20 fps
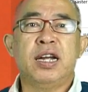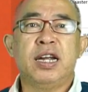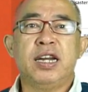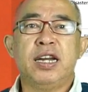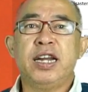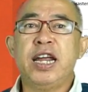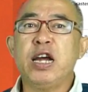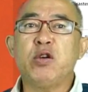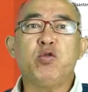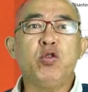
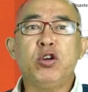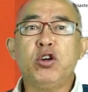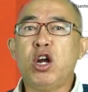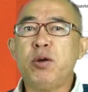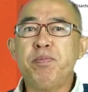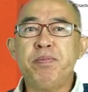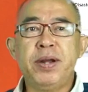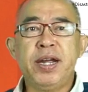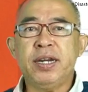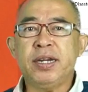They could not
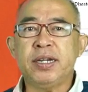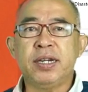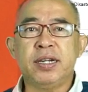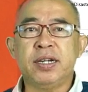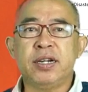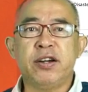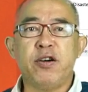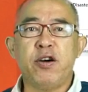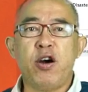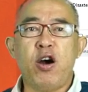make the
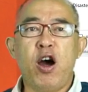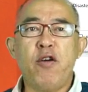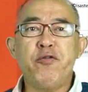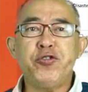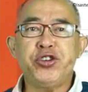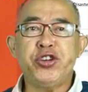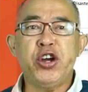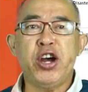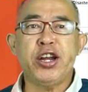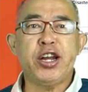
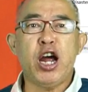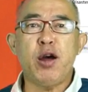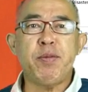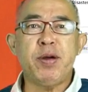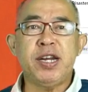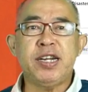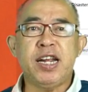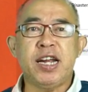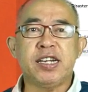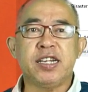official
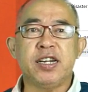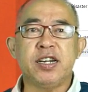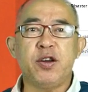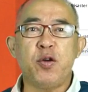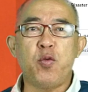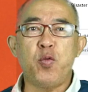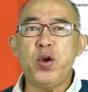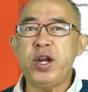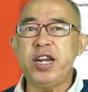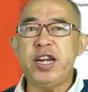announcement that
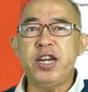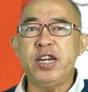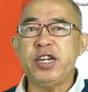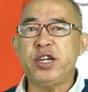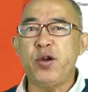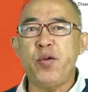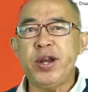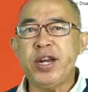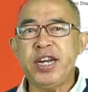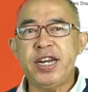within
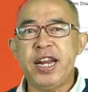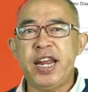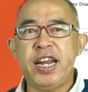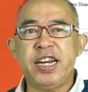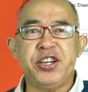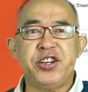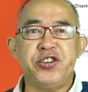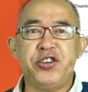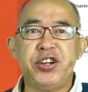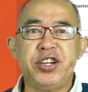20 days,
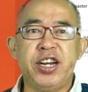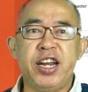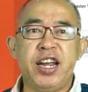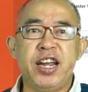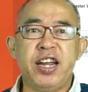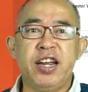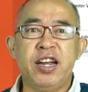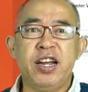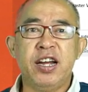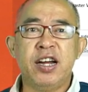3
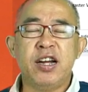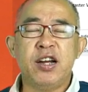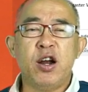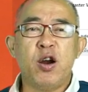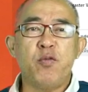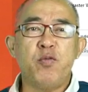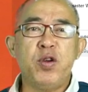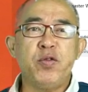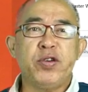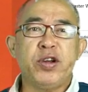days,
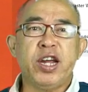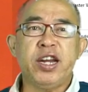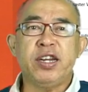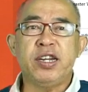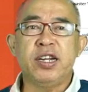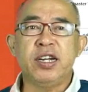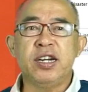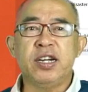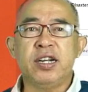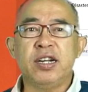we get
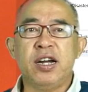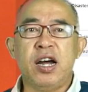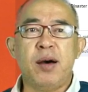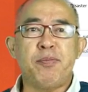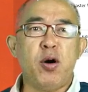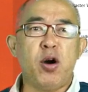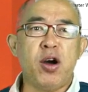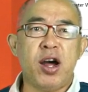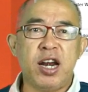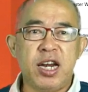the
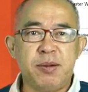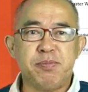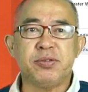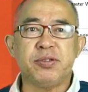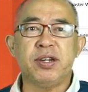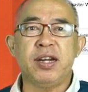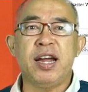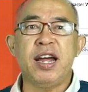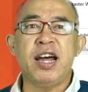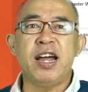apocalypse
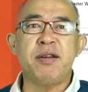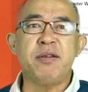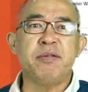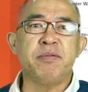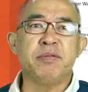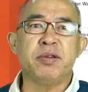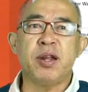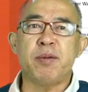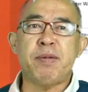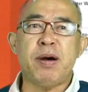
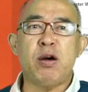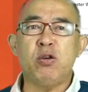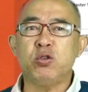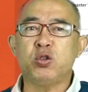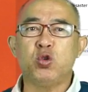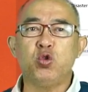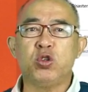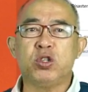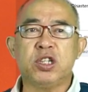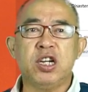and about
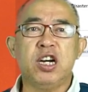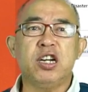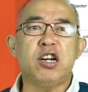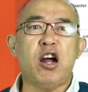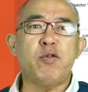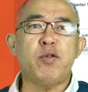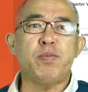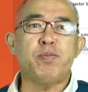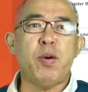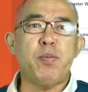two-thirds
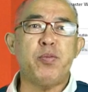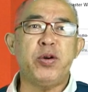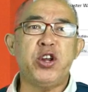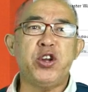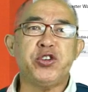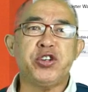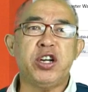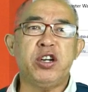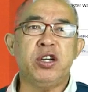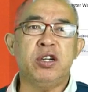of the
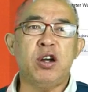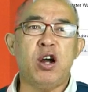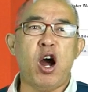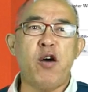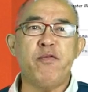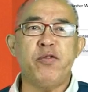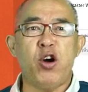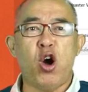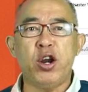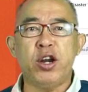population of
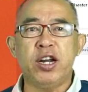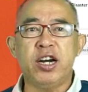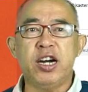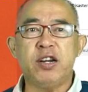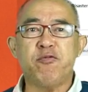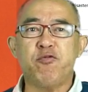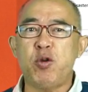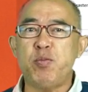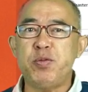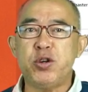on
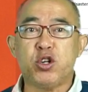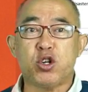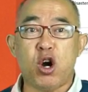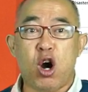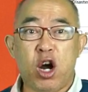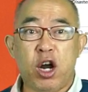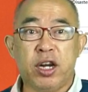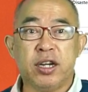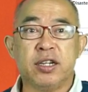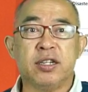earth will be
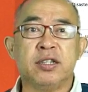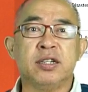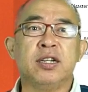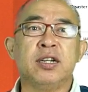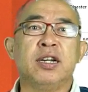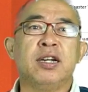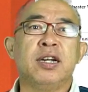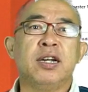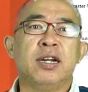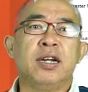gone.
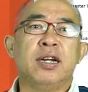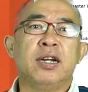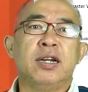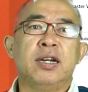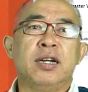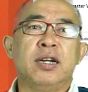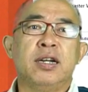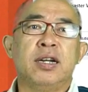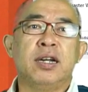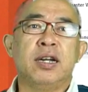
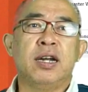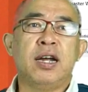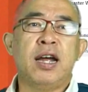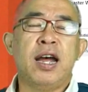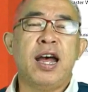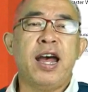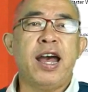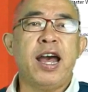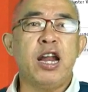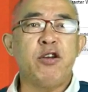
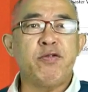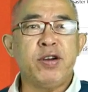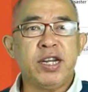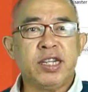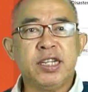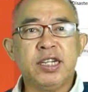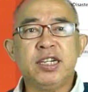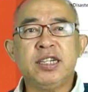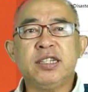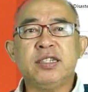And
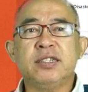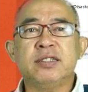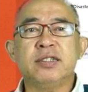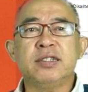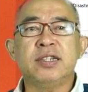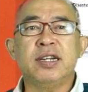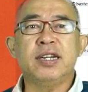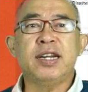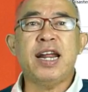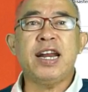one-third
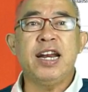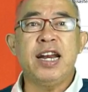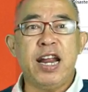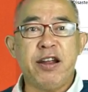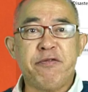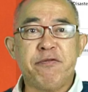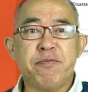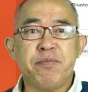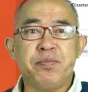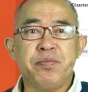that
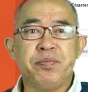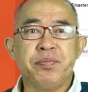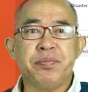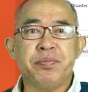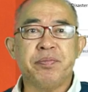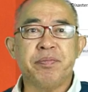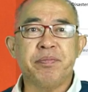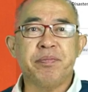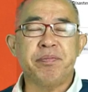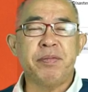left
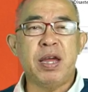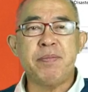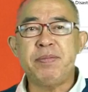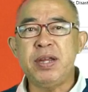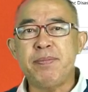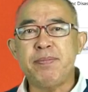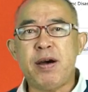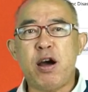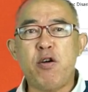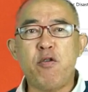maybe
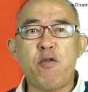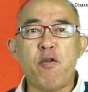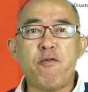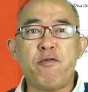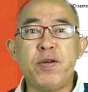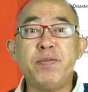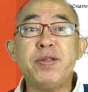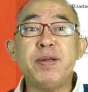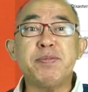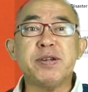about
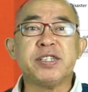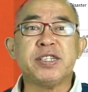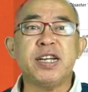50%